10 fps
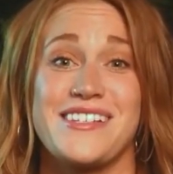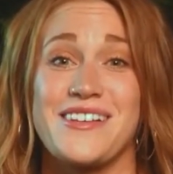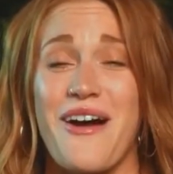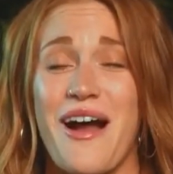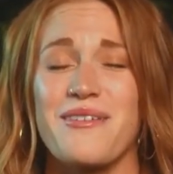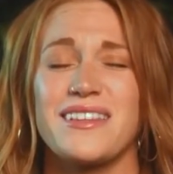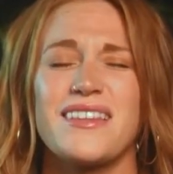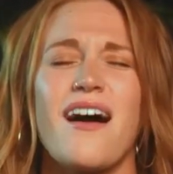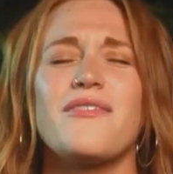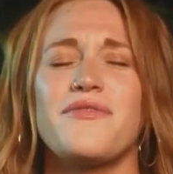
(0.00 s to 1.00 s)
So I would
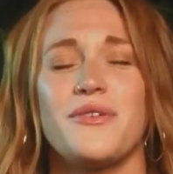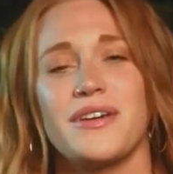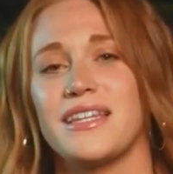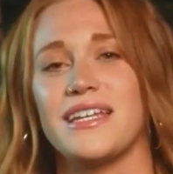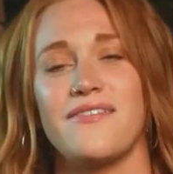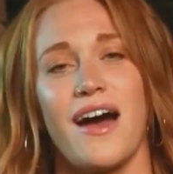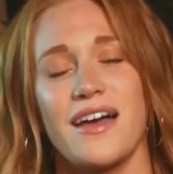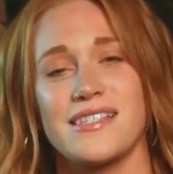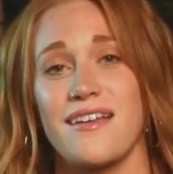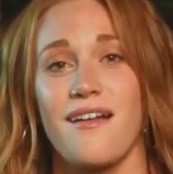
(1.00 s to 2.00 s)
love if you could leave
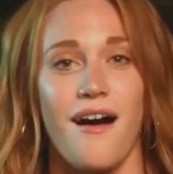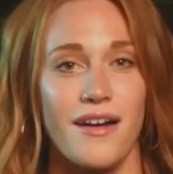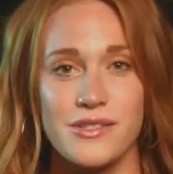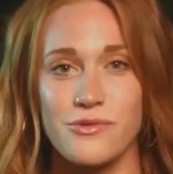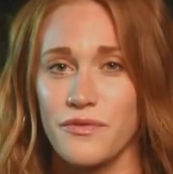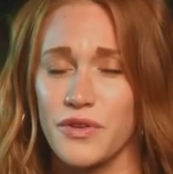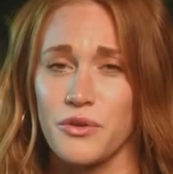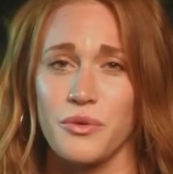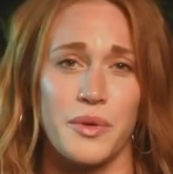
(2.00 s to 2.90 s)
us an honest review.